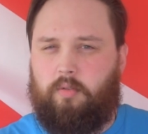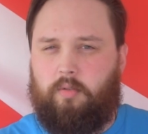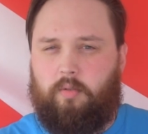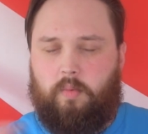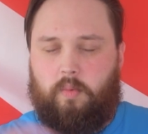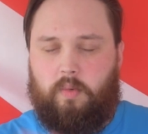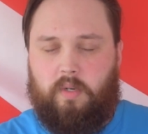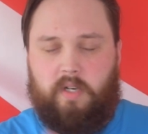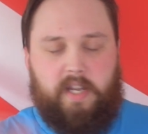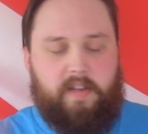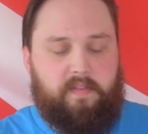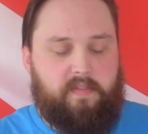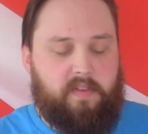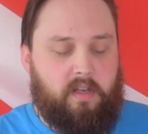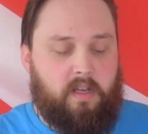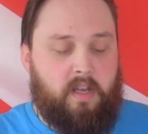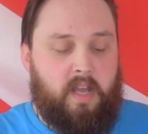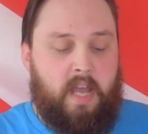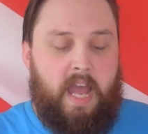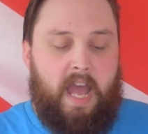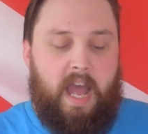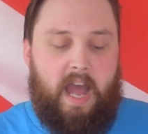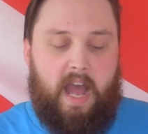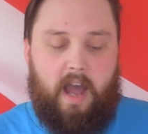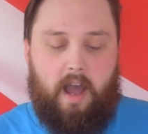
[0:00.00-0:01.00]
or whatever,
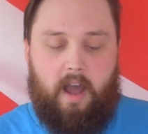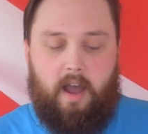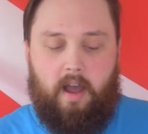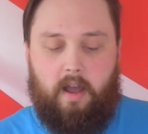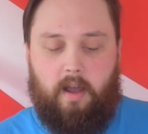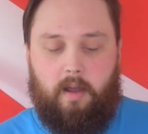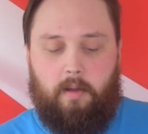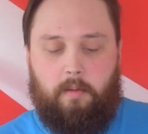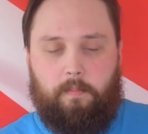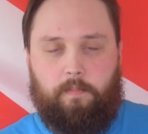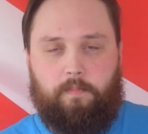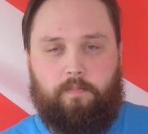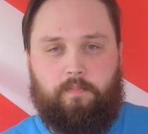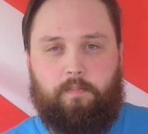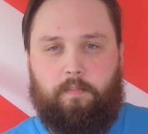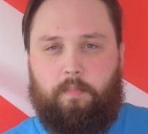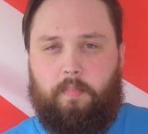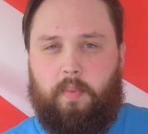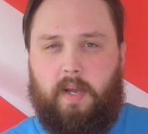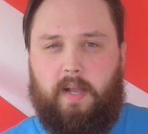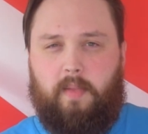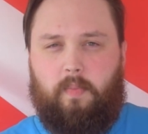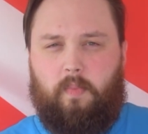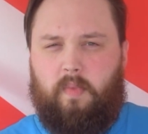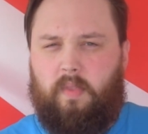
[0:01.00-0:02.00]

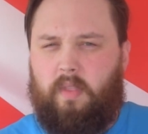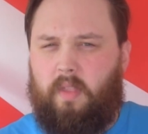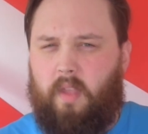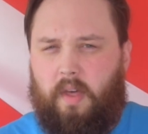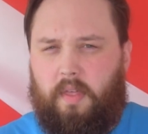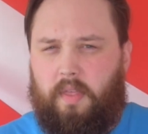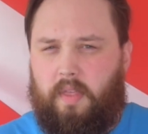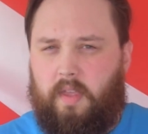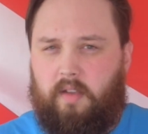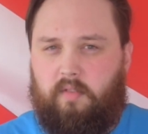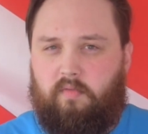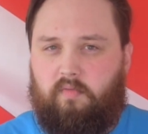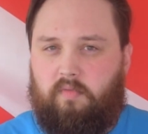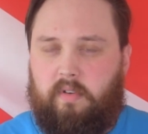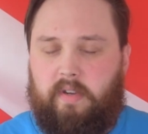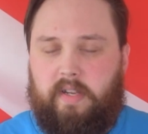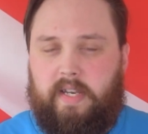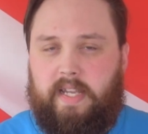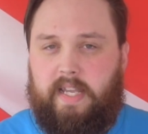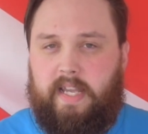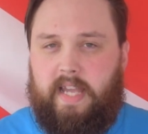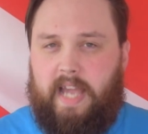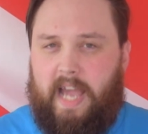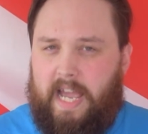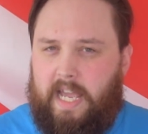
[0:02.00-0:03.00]
but nothing really
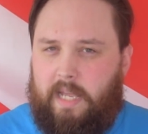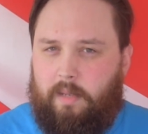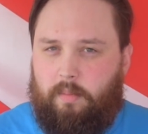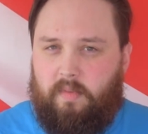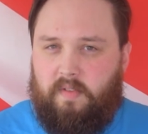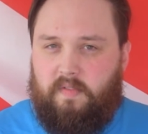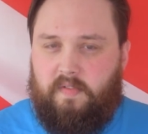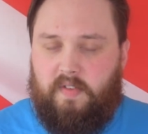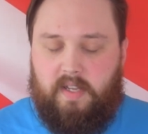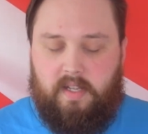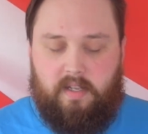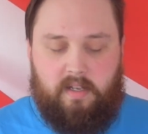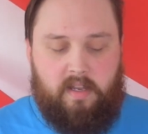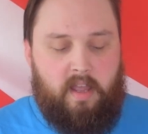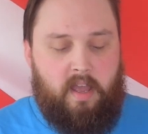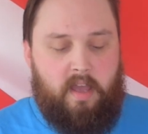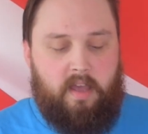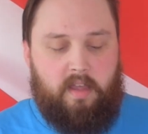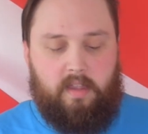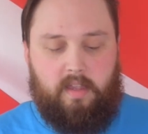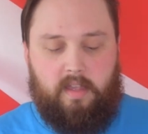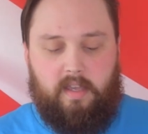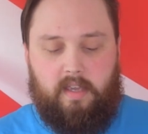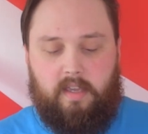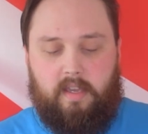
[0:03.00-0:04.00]
came of it.
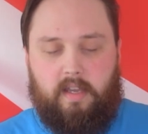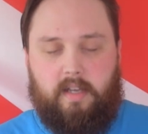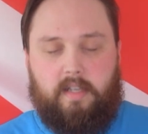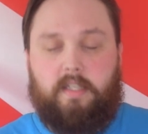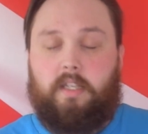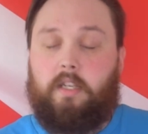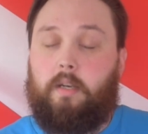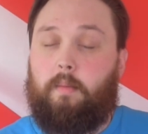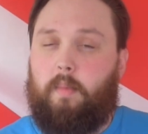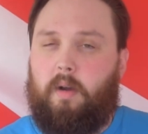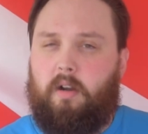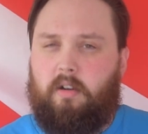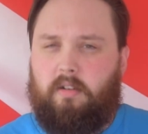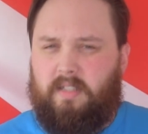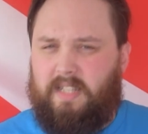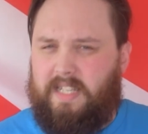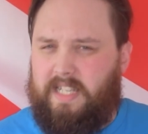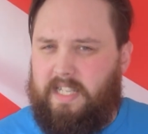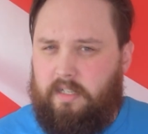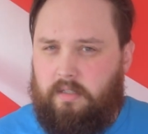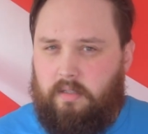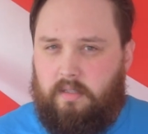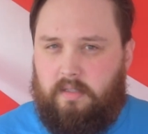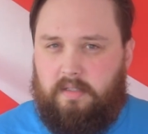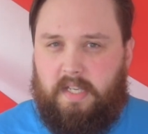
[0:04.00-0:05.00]
The sort of Mars
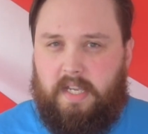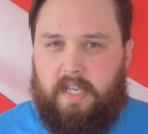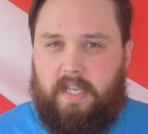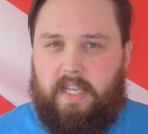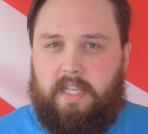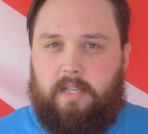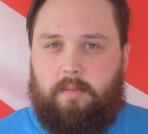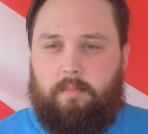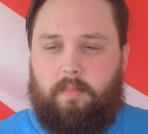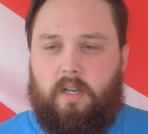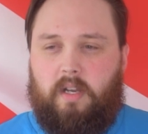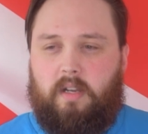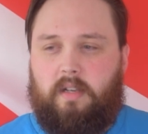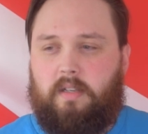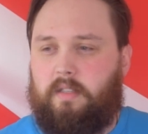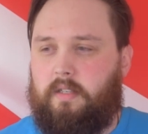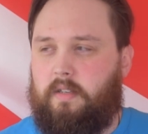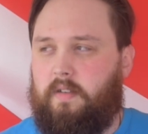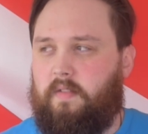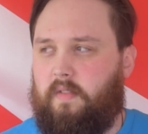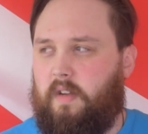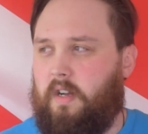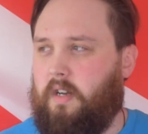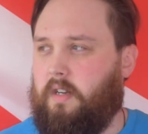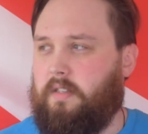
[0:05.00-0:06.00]
legal team sort
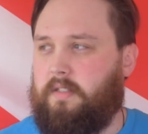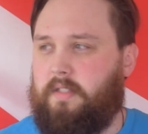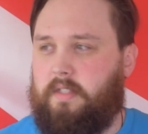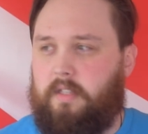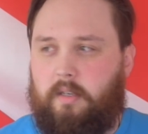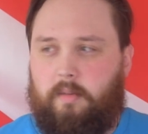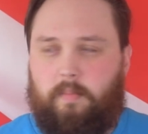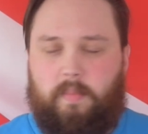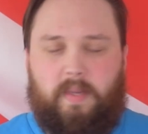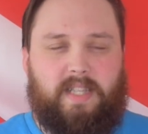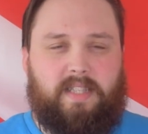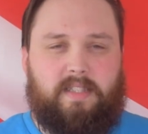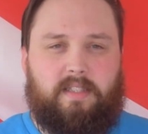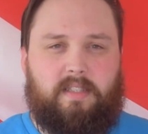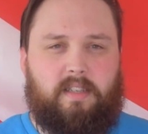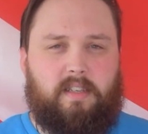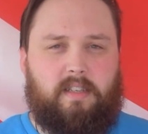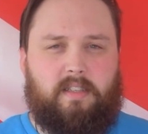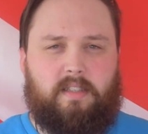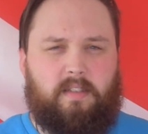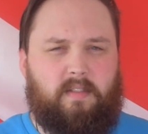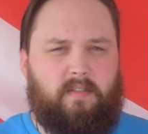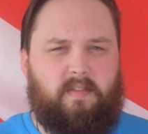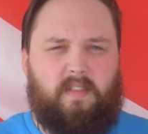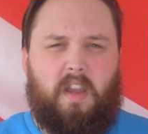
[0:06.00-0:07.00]
of asked them, and
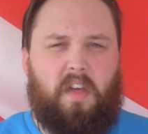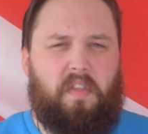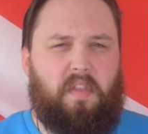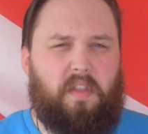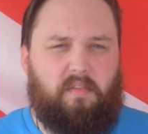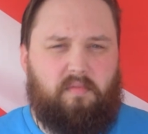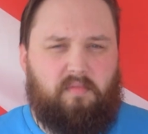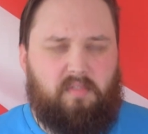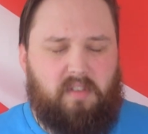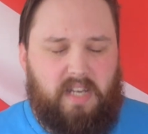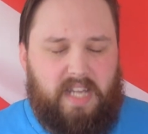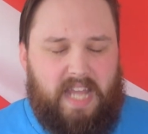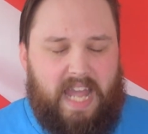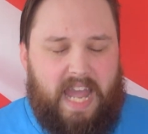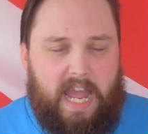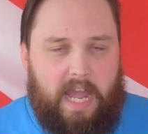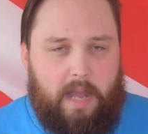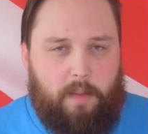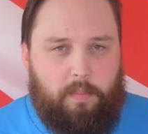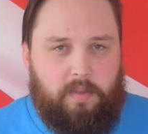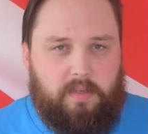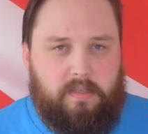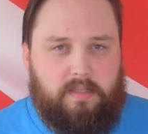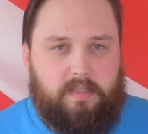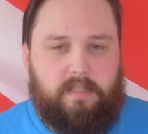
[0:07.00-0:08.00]
sort of nothing really
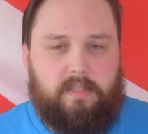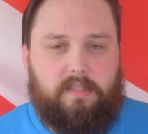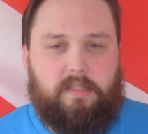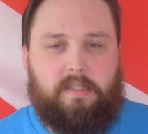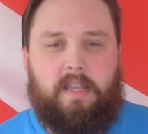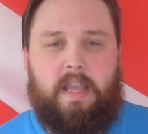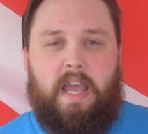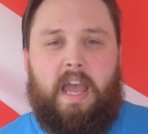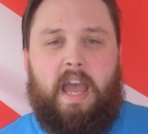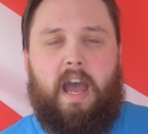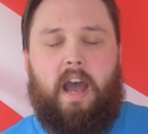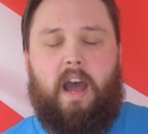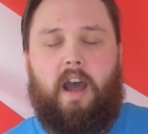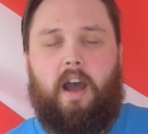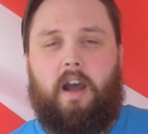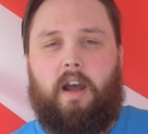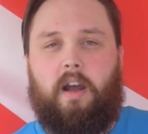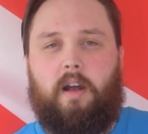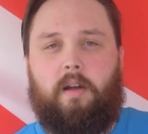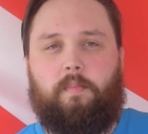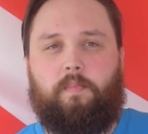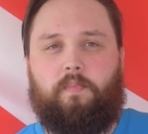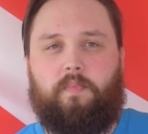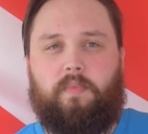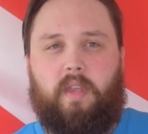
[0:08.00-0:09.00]
happened.
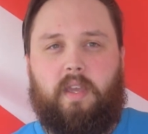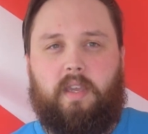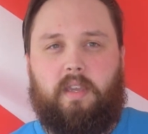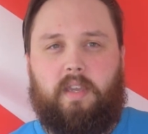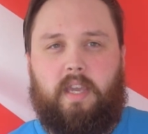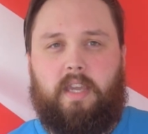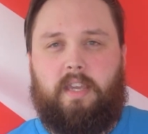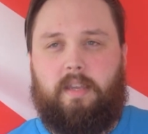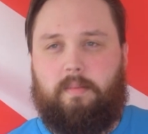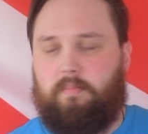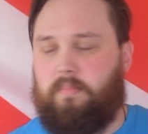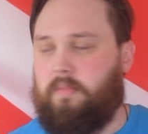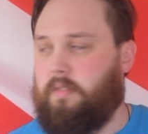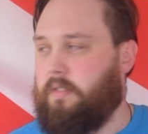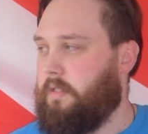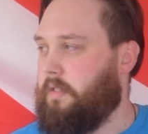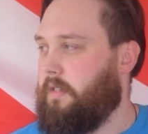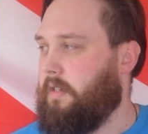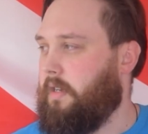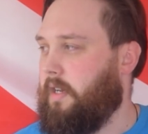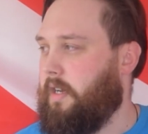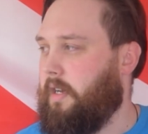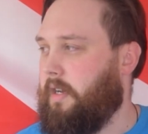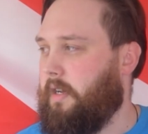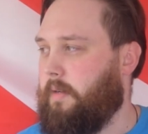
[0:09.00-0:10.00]
They kept
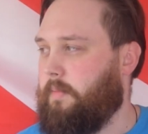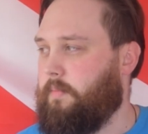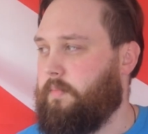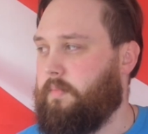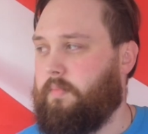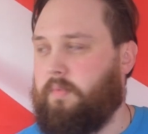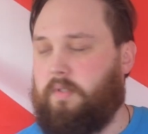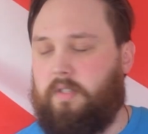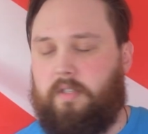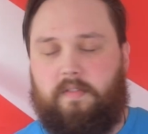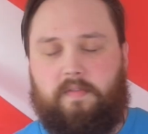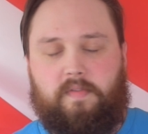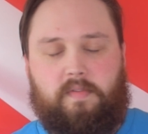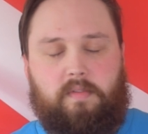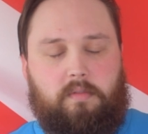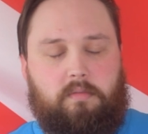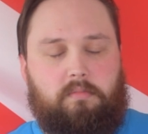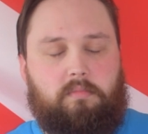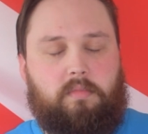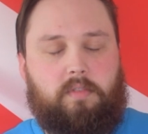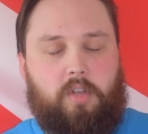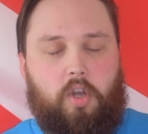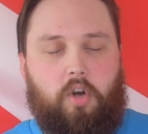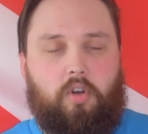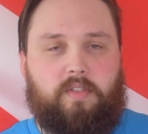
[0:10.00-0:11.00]
sort of
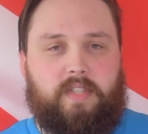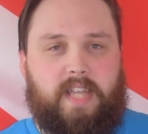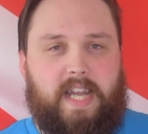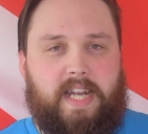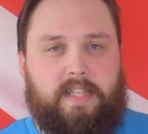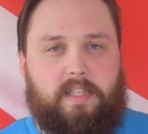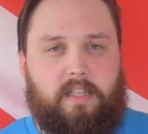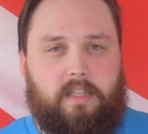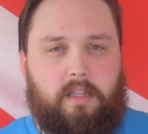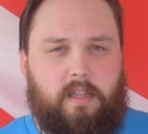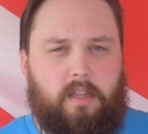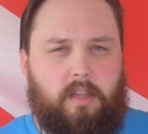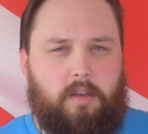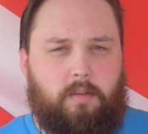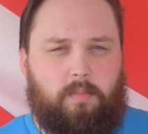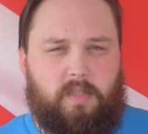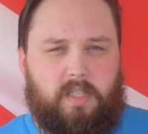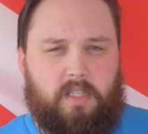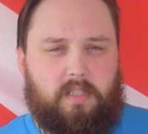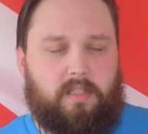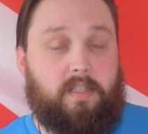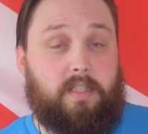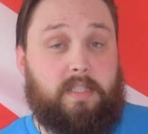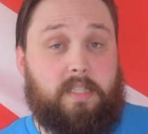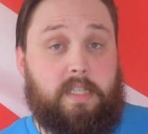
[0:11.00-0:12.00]
contacting them
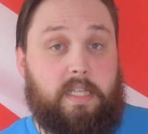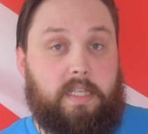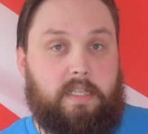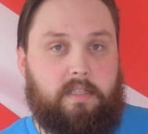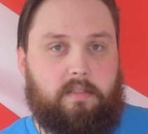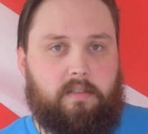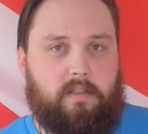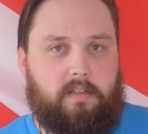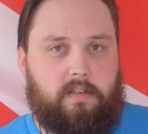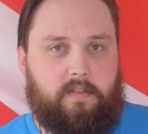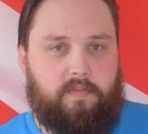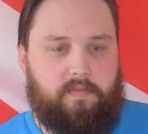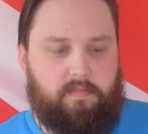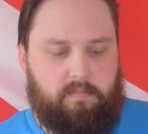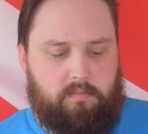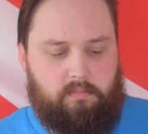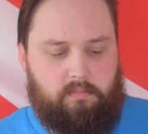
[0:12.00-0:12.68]
just to see sort of